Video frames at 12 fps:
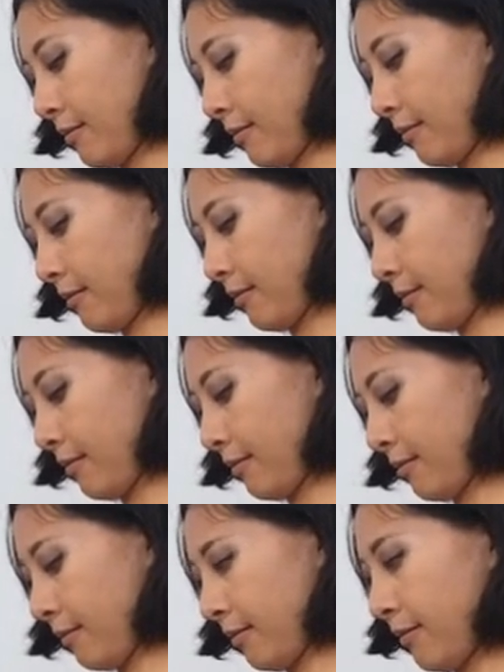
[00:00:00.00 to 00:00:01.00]

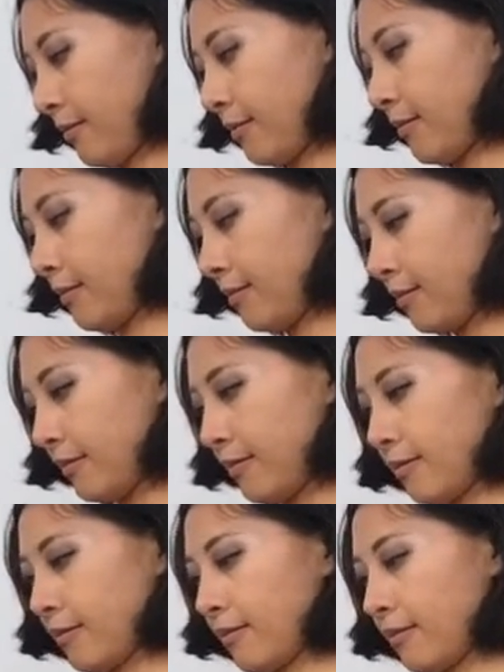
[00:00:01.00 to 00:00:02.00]

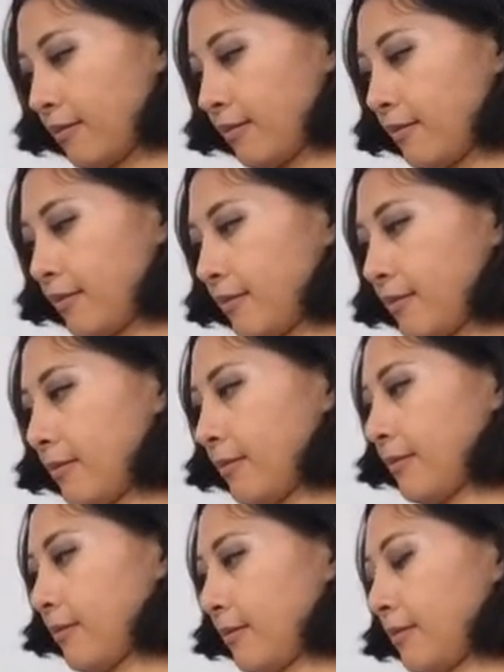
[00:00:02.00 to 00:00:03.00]

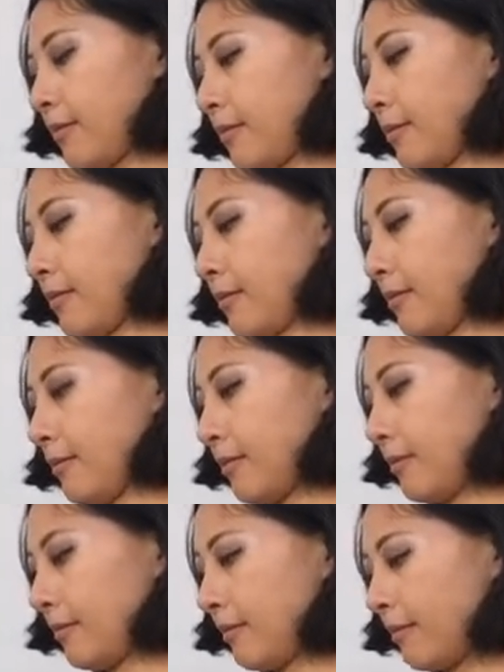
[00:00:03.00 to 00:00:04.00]

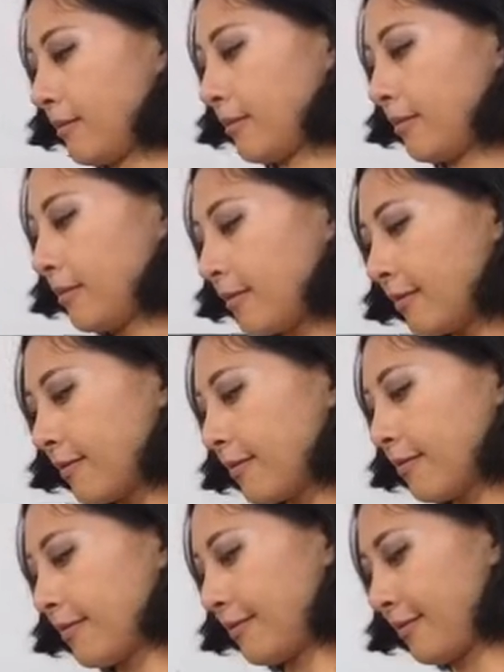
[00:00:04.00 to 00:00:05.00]

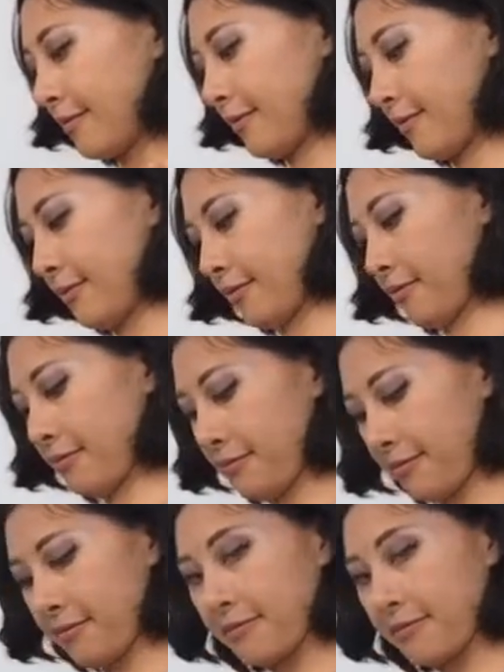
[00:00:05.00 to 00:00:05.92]
Nothing is said.